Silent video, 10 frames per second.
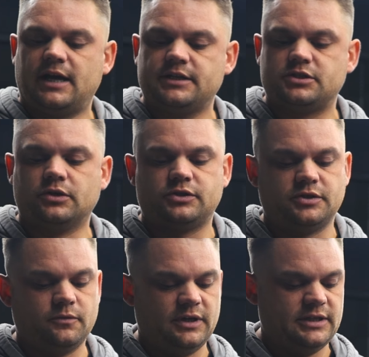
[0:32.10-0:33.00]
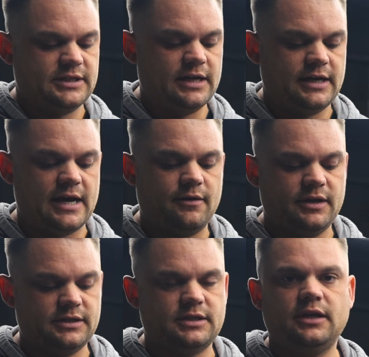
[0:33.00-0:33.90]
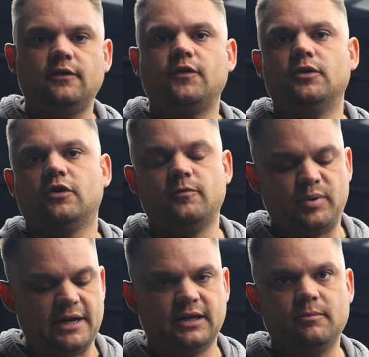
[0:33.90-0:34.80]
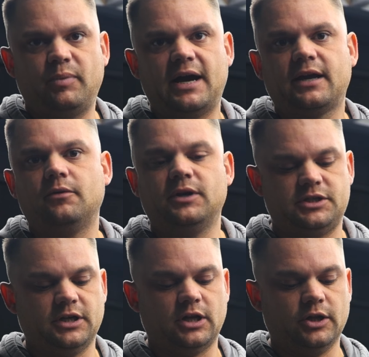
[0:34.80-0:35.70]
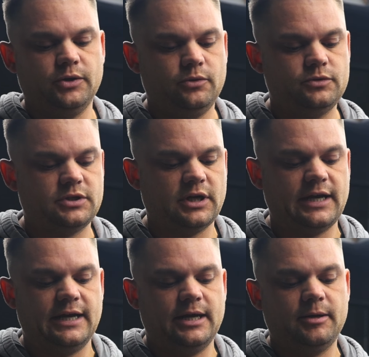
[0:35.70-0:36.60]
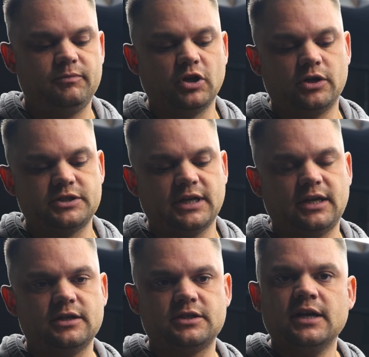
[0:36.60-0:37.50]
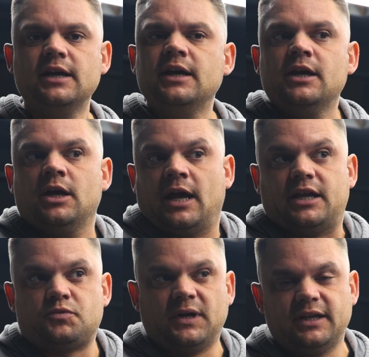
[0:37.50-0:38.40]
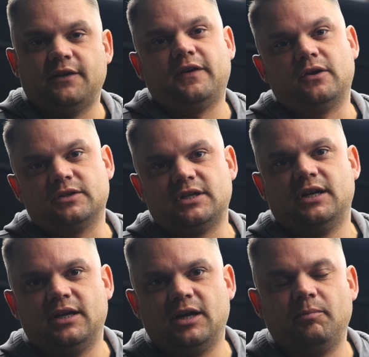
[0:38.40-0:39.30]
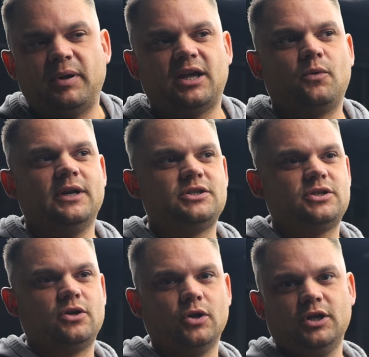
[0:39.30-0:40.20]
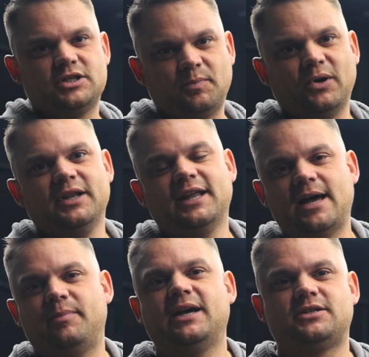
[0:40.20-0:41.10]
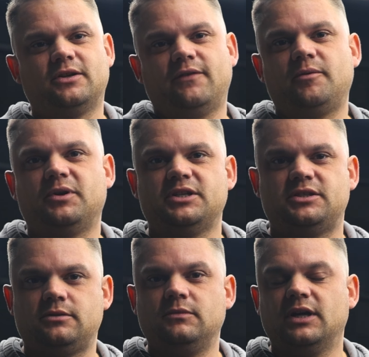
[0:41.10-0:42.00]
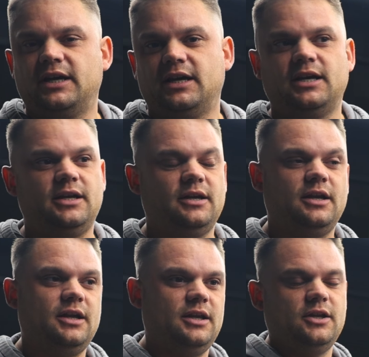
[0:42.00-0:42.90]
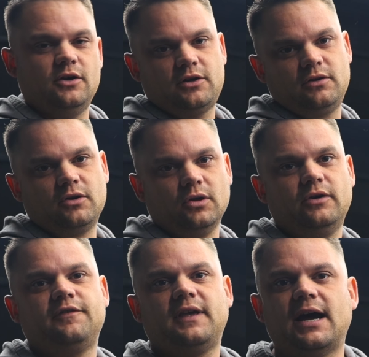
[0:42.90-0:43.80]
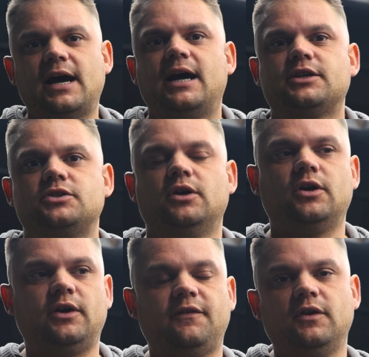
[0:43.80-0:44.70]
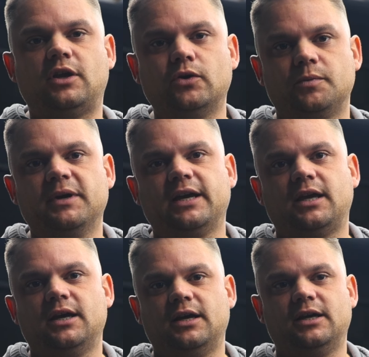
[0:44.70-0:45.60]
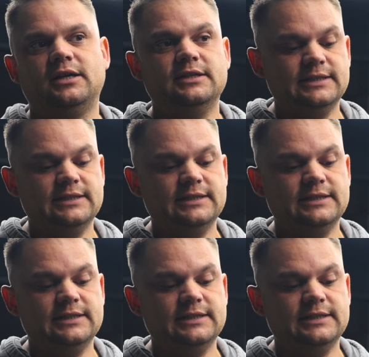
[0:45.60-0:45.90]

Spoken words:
nice touch that we send out. It's the Vudu branding pack, which includes door stickers. It's really difficult to pick which colour to put in there based on everybody's colour of car. So if you could make a